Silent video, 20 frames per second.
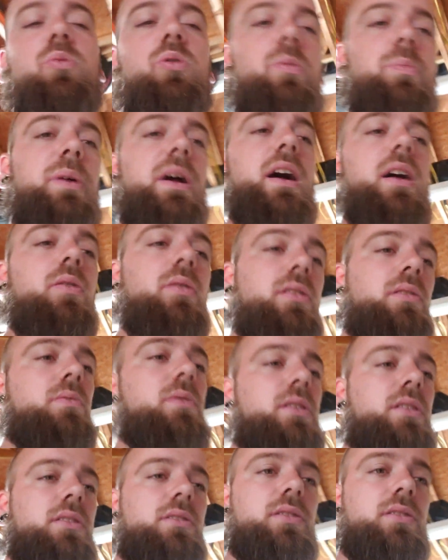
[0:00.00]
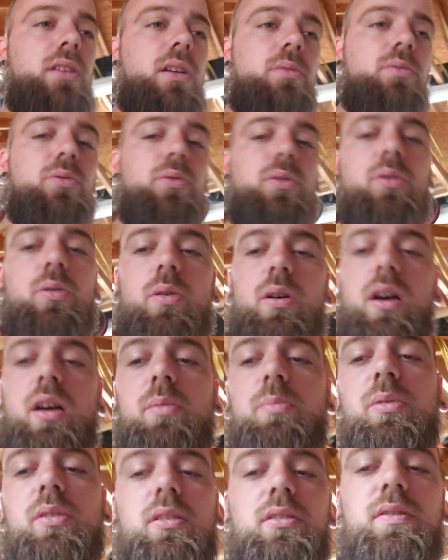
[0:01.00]
more power than what the subs require,
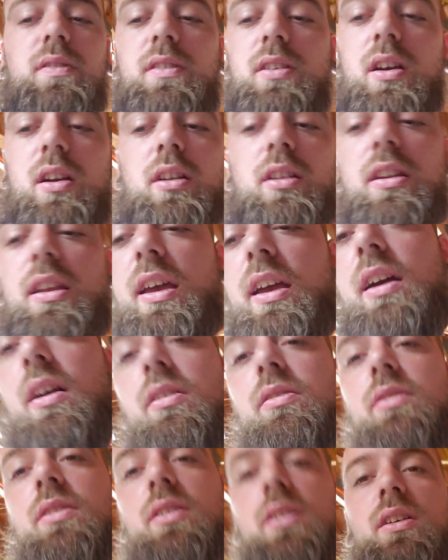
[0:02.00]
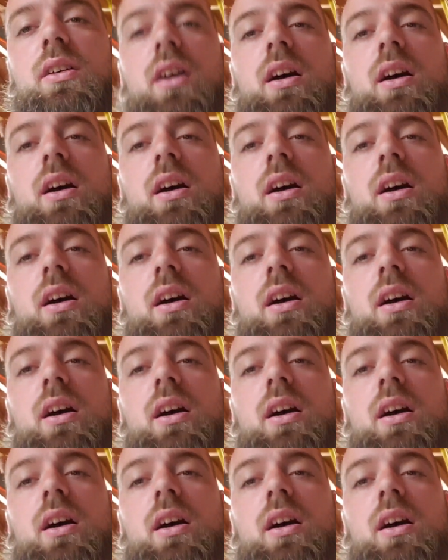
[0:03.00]
but if you turn it down,